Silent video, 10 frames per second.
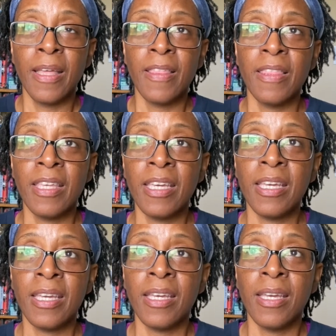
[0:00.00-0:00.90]

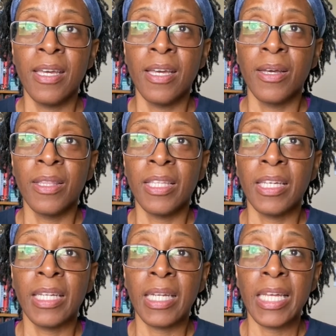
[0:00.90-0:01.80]
the
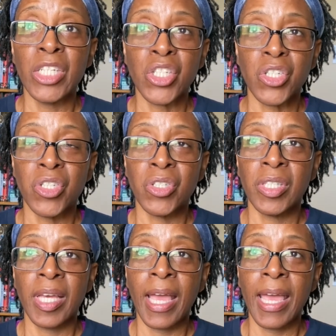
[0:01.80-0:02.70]
glaciers
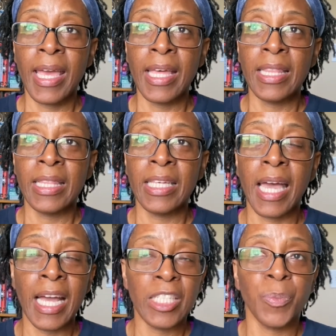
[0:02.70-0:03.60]
and the
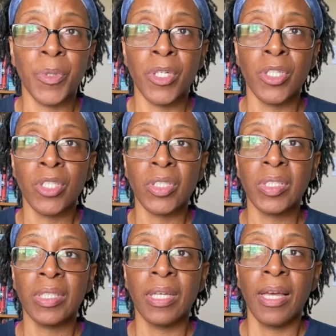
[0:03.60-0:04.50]

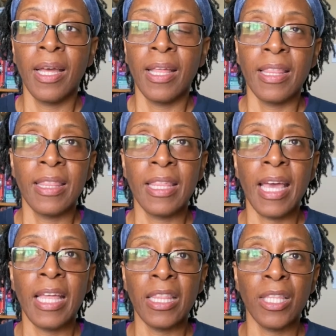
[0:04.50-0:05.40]
icebergs
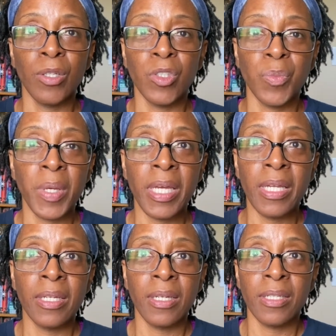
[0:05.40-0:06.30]
that those
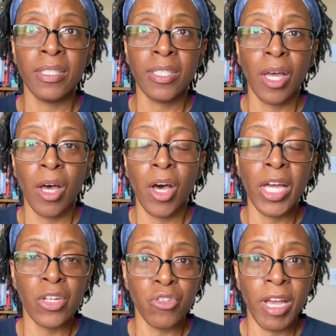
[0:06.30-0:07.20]
men saw
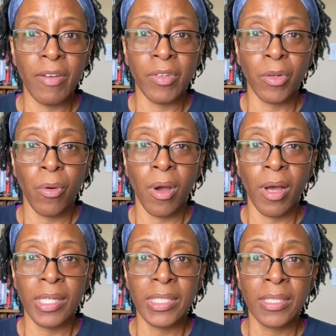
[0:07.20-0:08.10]
and traveled
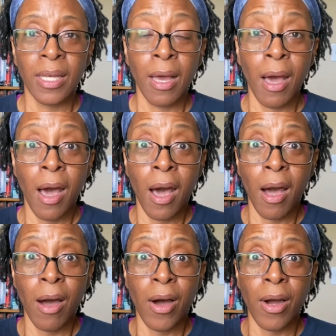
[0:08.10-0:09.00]
across
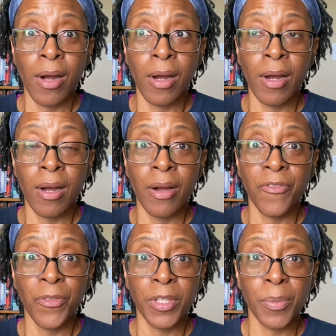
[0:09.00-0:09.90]
are
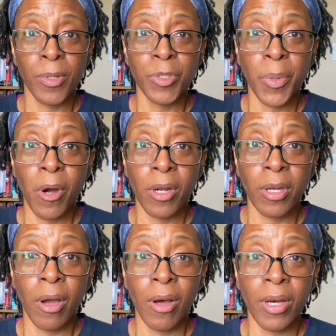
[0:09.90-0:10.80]
for the most part
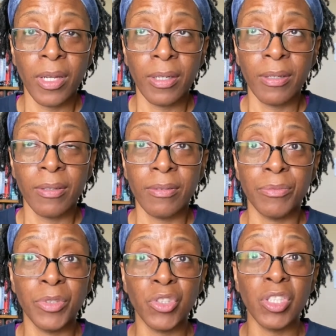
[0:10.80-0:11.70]
gone.
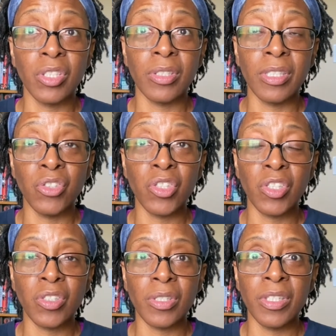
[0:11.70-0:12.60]

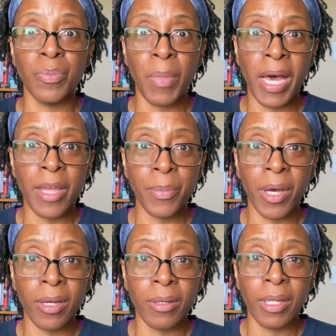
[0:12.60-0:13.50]
It's
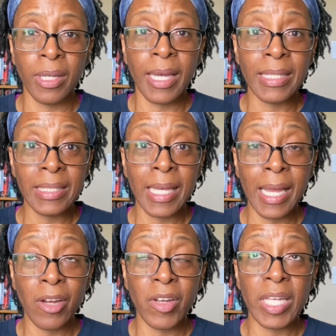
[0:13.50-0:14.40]
mind-boggling and
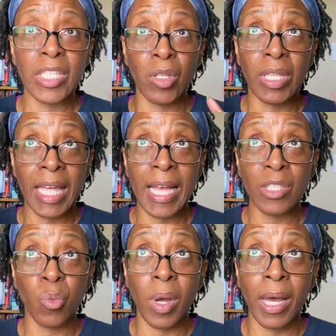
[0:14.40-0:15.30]
staggering. And so
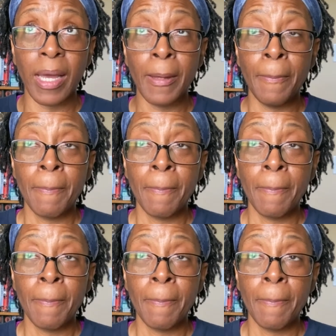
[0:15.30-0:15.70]
that's why